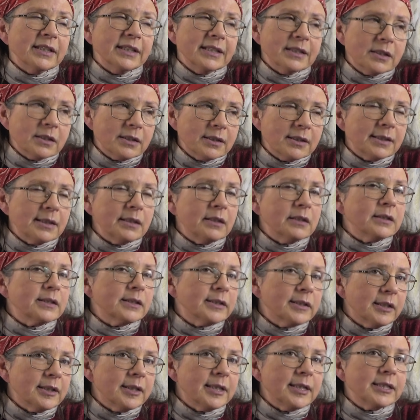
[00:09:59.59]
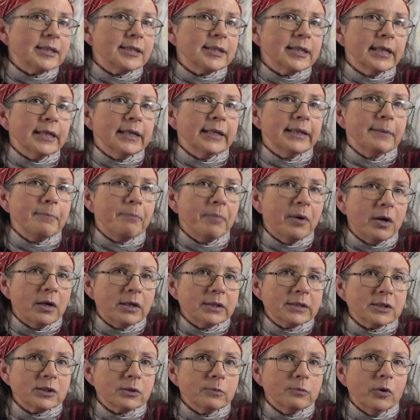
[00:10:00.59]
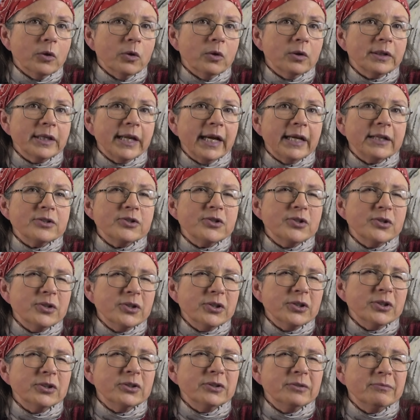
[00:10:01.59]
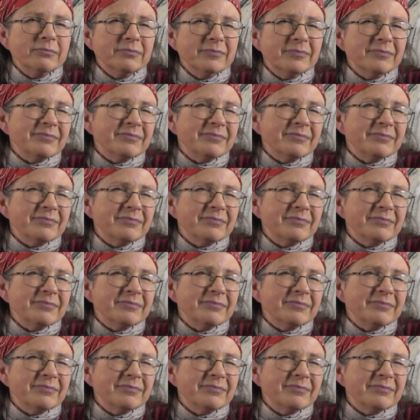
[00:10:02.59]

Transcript: it's still statistically possible that you could